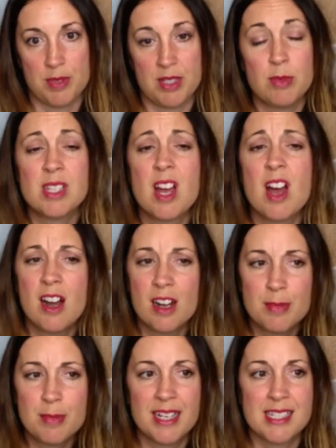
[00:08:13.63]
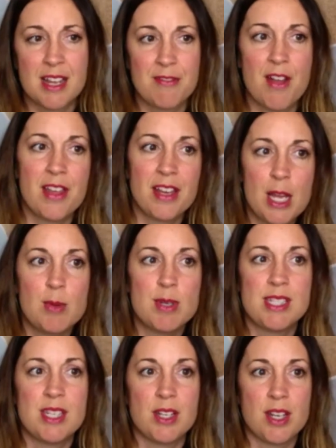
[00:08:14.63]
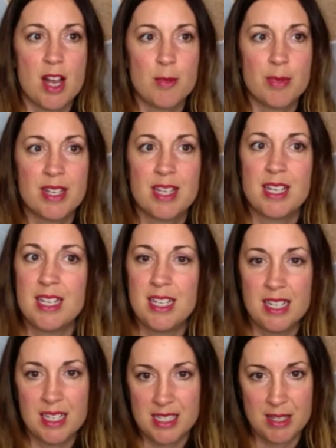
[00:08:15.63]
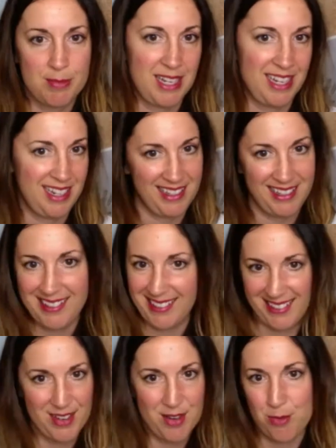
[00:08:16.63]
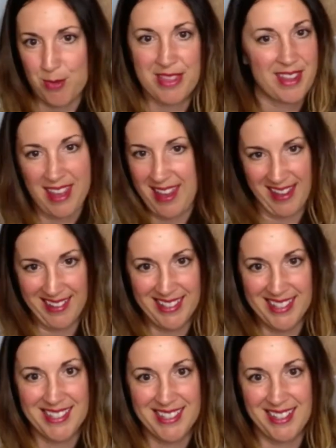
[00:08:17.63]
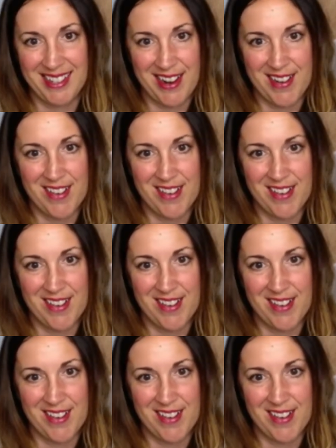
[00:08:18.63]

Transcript: It was hard because I felt like he was still young, but he needed to be with kids, and